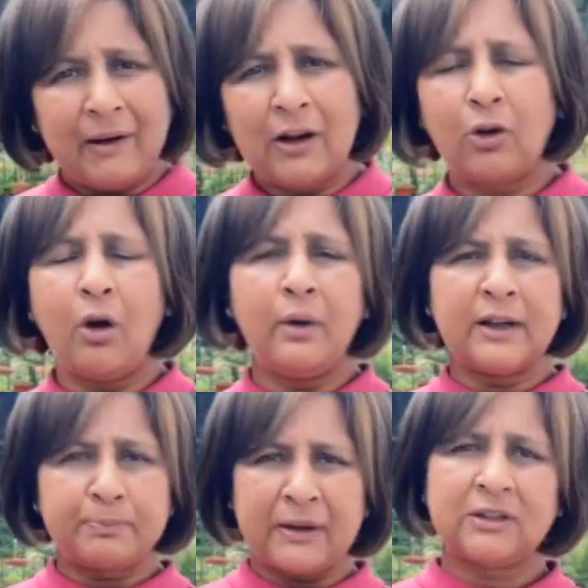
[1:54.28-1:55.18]
Congress
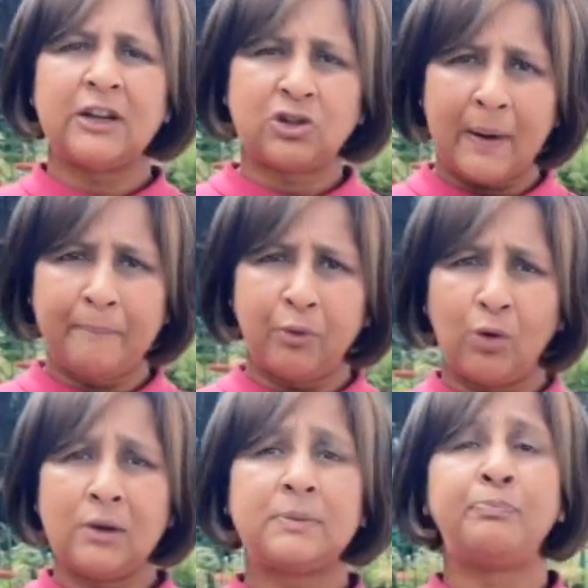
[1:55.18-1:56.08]
presidential
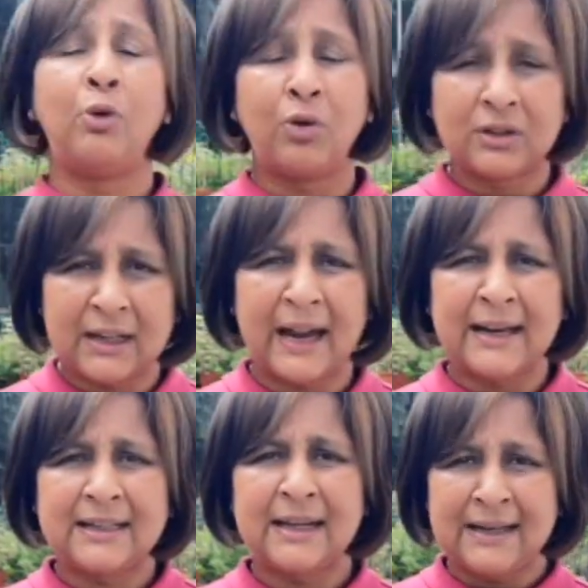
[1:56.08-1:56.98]
polls post the
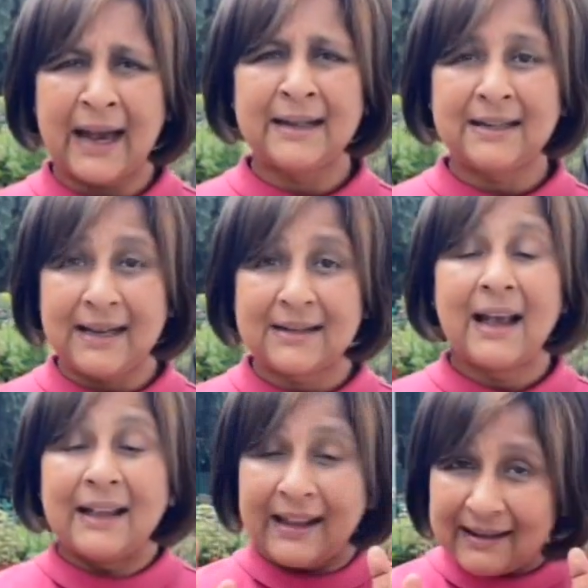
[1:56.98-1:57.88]
1990s,
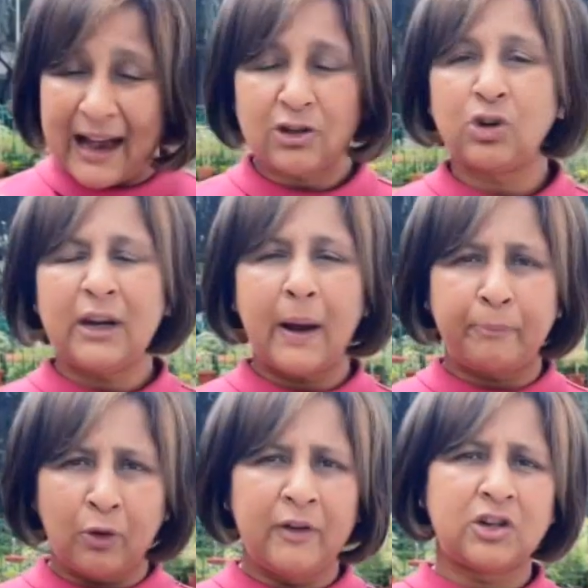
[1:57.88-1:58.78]
there's actually a
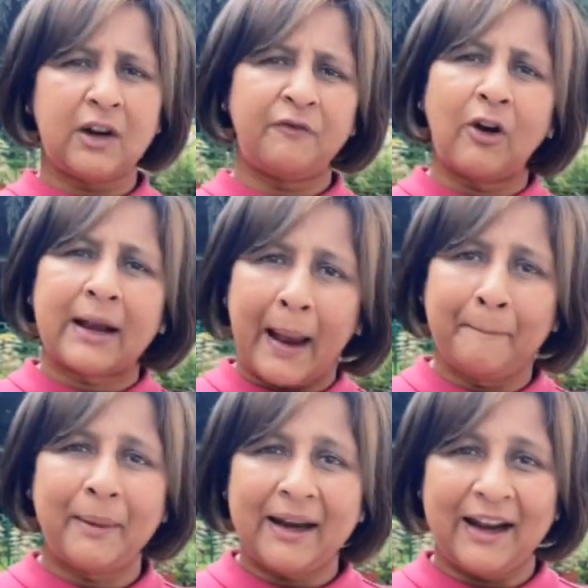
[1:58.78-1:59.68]
provision for
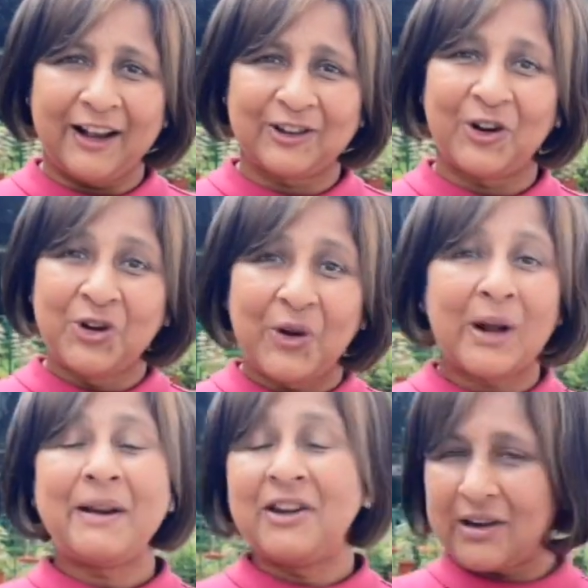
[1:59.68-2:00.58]
campaigning. So, you know, it'll be
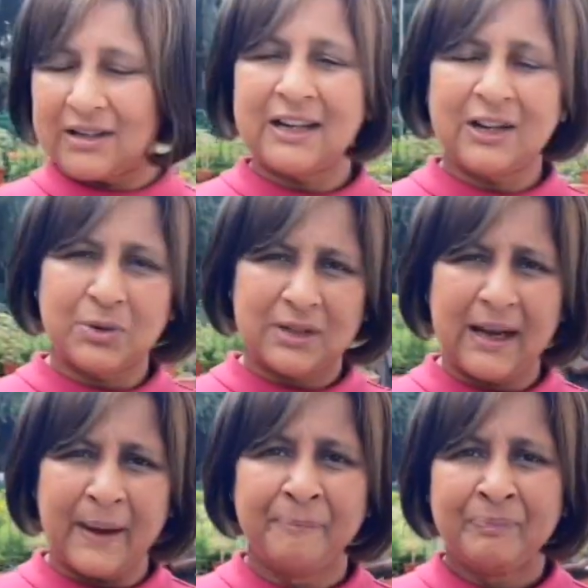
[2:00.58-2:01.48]
interesting to
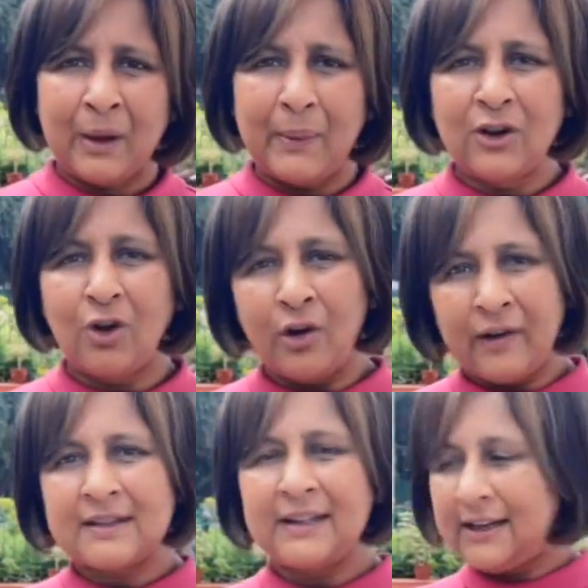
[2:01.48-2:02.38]
see when
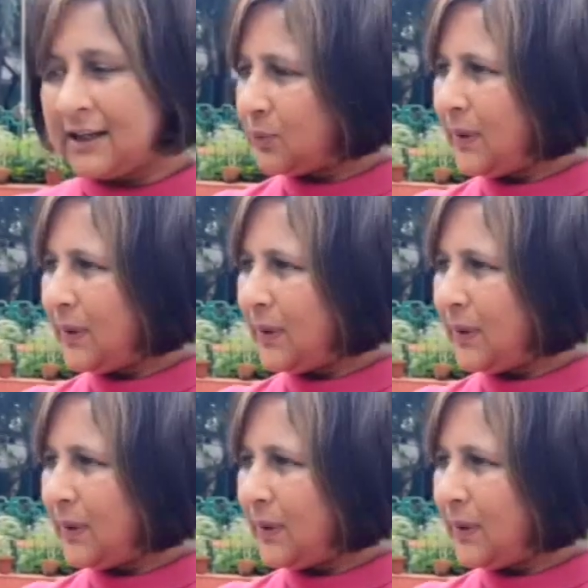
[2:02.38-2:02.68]
Congress leaders will